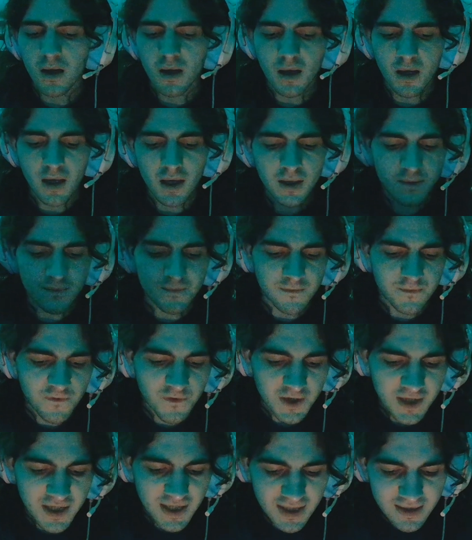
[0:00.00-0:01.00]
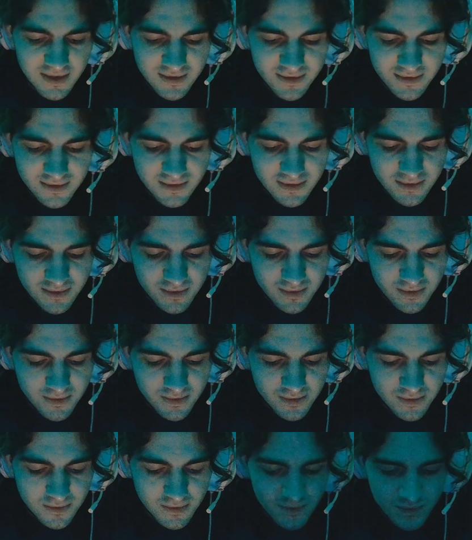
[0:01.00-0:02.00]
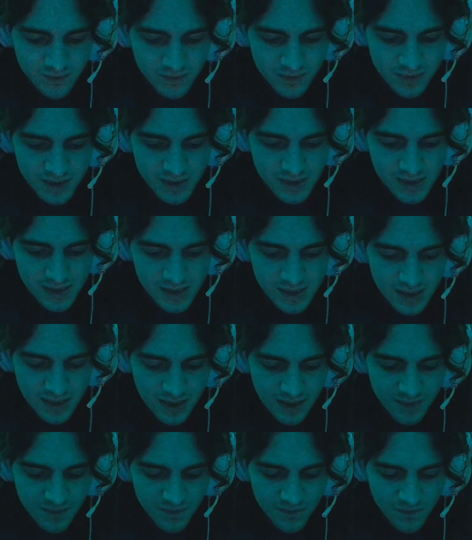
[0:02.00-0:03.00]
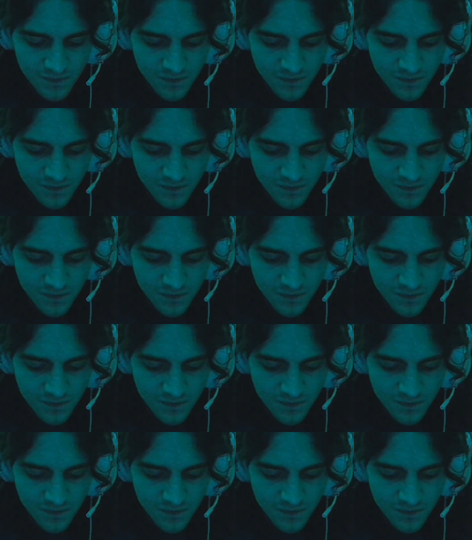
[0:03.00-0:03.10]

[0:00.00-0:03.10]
Frickin', what's his name?